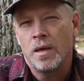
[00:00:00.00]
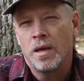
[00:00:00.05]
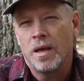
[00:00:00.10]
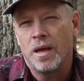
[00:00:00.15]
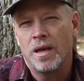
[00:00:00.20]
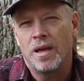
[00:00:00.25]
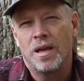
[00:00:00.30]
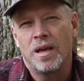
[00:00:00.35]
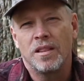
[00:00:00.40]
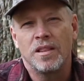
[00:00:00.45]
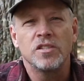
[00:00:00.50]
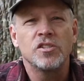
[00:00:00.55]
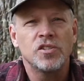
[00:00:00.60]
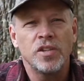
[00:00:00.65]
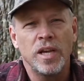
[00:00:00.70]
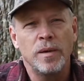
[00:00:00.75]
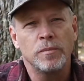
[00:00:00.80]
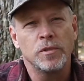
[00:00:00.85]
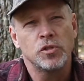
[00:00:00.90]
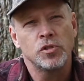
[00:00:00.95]
And the
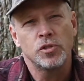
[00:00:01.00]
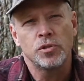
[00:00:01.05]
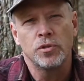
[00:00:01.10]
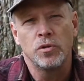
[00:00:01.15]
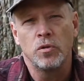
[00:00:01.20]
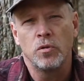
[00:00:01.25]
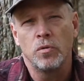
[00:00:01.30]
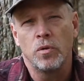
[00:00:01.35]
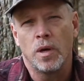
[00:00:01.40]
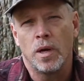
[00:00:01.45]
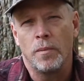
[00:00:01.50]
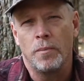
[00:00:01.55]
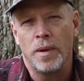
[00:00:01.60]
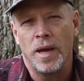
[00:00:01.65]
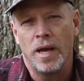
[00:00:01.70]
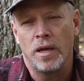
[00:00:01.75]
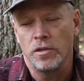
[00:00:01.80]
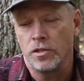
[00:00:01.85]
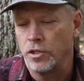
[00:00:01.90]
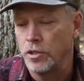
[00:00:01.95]
same is true
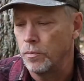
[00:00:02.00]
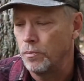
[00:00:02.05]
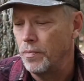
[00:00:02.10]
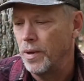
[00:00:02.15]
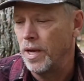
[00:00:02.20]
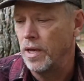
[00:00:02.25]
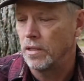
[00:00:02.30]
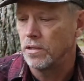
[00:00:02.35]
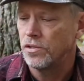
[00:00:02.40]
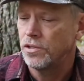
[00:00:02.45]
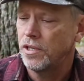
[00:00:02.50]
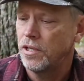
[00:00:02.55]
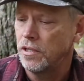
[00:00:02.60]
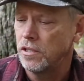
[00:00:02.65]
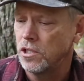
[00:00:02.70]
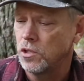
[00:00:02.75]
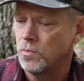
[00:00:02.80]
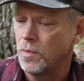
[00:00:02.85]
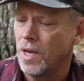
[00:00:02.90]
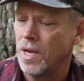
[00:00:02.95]
about your belts.
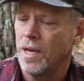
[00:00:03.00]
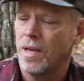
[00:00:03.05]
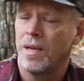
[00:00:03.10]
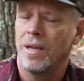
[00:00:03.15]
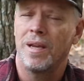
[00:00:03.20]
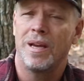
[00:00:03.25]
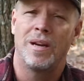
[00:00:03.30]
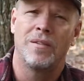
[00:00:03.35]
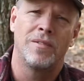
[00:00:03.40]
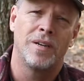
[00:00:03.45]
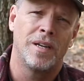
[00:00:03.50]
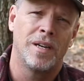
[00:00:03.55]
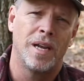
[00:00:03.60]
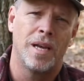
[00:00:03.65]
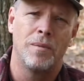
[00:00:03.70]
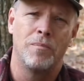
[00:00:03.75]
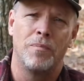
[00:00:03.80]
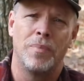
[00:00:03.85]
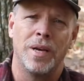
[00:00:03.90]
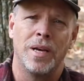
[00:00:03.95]
Here's my
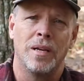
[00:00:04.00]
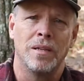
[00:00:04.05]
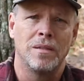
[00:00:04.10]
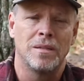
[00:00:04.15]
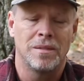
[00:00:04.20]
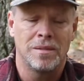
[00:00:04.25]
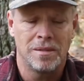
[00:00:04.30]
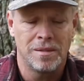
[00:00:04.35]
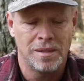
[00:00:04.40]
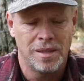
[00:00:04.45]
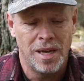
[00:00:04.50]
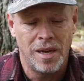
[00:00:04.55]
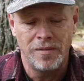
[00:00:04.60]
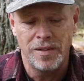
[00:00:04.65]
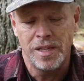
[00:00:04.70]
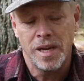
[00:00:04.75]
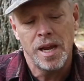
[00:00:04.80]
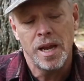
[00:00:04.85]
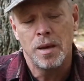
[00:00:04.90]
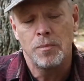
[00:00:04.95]
everyday belt. Every
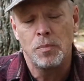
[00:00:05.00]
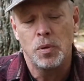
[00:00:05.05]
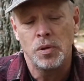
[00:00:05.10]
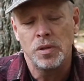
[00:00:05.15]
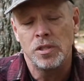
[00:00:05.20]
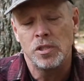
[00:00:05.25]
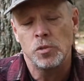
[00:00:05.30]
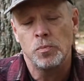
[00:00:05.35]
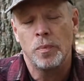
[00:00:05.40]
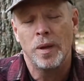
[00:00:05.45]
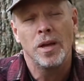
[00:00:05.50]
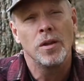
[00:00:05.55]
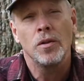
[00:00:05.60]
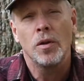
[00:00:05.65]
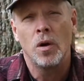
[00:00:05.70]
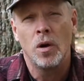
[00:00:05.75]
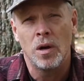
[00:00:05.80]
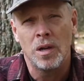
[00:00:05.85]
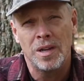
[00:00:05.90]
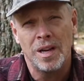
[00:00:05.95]
day I put this belt
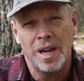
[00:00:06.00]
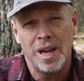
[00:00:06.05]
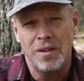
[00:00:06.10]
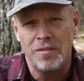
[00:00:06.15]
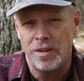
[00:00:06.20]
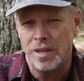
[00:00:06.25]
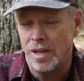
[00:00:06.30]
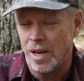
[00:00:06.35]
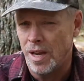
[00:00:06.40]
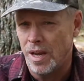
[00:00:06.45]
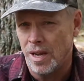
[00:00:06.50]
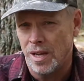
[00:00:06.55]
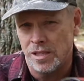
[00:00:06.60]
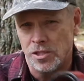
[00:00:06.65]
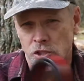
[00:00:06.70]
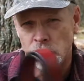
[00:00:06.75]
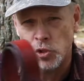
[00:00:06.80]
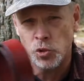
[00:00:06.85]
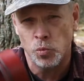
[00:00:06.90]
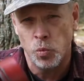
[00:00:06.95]
on, every day I
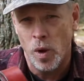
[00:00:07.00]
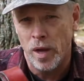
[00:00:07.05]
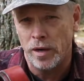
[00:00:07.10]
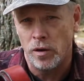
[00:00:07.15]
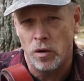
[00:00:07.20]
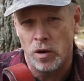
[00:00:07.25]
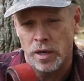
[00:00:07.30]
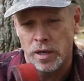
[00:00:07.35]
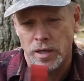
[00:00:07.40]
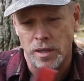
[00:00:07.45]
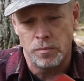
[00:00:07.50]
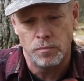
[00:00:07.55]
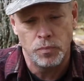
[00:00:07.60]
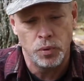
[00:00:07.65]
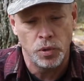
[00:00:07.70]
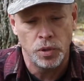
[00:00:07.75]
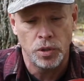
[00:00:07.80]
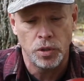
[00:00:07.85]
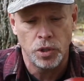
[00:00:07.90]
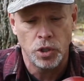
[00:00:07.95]
sweat on it and
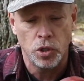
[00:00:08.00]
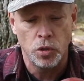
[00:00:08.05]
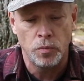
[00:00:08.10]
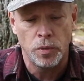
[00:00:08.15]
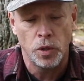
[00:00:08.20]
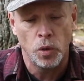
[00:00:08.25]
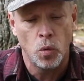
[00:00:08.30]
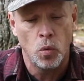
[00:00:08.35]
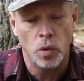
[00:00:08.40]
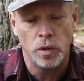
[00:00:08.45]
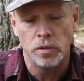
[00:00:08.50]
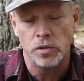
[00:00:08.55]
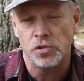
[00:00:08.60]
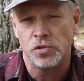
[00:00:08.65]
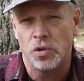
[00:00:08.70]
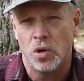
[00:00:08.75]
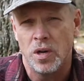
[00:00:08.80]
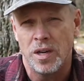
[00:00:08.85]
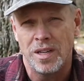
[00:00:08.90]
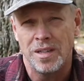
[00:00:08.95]
put human
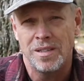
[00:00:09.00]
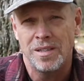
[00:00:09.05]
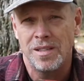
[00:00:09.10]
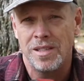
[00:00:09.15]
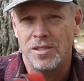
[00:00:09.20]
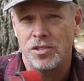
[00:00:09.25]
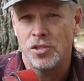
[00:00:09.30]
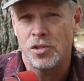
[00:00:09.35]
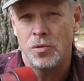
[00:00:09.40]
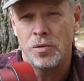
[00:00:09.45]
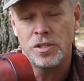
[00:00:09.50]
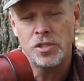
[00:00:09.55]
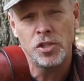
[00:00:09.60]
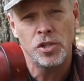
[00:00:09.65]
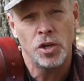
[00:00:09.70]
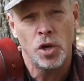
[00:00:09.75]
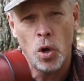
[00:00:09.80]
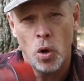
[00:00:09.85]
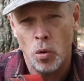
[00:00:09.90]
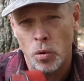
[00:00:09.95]
oils on it, and so it's
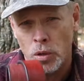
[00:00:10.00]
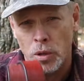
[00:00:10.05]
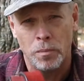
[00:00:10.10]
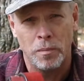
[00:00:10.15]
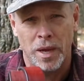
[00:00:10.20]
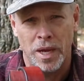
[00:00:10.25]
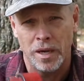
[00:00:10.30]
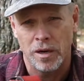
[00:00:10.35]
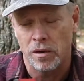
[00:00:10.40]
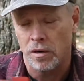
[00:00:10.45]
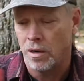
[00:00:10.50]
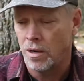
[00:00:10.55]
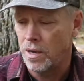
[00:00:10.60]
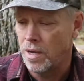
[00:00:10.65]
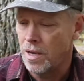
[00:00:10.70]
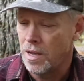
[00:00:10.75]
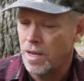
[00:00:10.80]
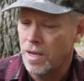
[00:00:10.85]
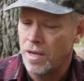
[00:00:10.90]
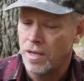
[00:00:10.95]
an odor maker.
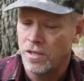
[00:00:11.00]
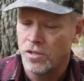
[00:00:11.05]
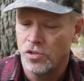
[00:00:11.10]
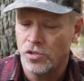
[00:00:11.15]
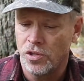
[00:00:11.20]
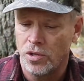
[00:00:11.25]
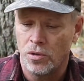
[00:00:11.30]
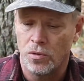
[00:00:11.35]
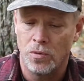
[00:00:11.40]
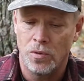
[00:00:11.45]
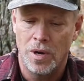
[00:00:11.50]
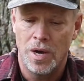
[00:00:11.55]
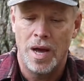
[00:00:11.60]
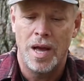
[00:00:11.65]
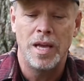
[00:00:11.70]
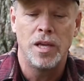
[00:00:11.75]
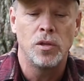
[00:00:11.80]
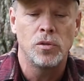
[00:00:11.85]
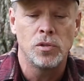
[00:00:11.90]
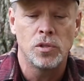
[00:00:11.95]
So
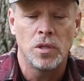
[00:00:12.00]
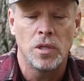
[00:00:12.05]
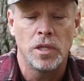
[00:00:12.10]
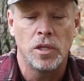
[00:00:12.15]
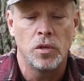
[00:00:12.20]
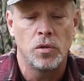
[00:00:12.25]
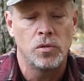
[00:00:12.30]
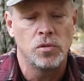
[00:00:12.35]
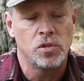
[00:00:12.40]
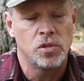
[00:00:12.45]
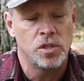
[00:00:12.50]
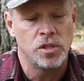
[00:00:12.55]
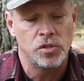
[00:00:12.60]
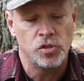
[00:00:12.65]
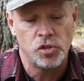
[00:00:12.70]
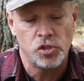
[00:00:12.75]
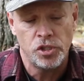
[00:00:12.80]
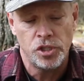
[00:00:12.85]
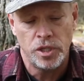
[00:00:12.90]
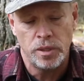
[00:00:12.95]
I usually use
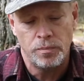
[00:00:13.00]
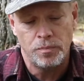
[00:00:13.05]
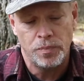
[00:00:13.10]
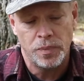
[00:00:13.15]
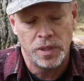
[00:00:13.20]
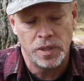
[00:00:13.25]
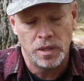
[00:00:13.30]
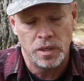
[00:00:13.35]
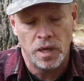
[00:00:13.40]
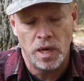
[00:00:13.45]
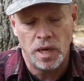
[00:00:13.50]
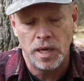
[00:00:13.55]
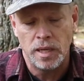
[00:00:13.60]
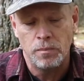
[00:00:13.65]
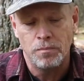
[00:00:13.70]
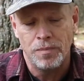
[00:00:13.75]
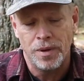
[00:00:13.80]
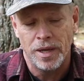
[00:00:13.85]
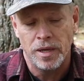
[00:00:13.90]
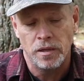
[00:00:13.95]
this cheap
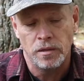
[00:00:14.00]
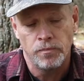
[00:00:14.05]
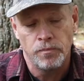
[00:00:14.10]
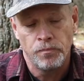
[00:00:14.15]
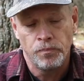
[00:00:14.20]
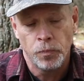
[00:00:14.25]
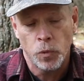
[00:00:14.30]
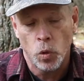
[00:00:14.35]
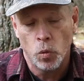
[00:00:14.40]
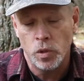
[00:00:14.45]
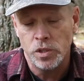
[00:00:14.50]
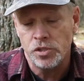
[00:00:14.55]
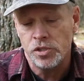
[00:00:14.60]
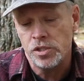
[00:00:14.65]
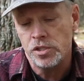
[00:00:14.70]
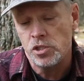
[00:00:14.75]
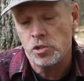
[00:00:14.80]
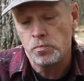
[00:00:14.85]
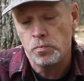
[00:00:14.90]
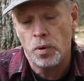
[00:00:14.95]
hunting belt, which
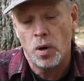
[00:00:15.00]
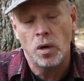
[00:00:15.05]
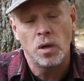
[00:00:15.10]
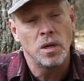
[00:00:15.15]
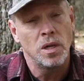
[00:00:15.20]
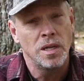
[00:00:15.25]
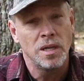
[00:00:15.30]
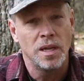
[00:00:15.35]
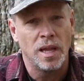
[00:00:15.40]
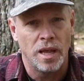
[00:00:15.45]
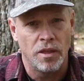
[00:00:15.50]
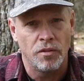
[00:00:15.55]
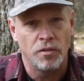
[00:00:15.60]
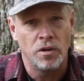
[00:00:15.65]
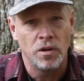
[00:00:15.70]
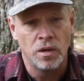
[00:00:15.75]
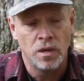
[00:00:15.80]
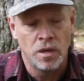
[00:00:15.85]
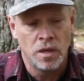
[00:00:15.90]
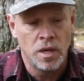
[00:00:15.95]
is partly leather,